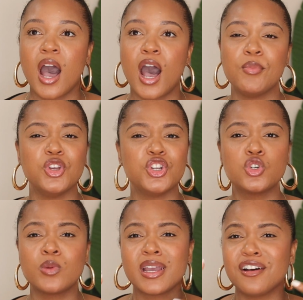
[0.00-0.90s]
You're
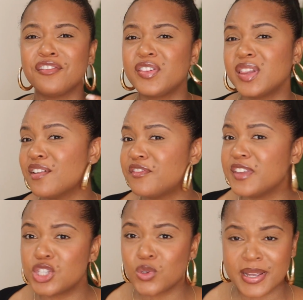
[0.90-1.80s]
doing a
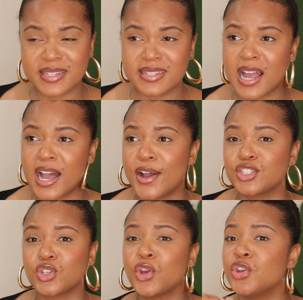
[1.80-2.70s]
fluffy twist
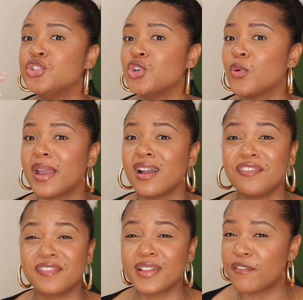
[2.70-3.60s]
out, or you're doing a
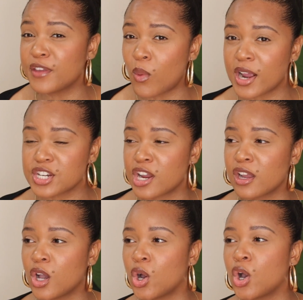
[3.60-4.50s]
fluffy wash and
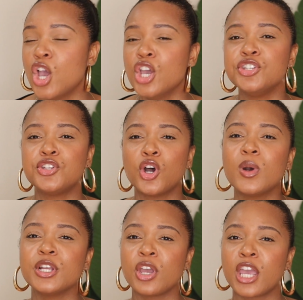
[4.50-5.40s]
go. You don't
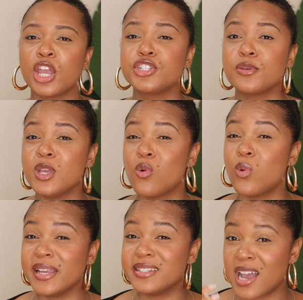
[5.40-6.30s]
want your hair to be
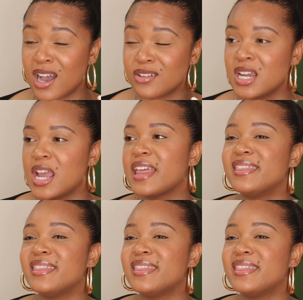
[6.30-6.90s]
way down.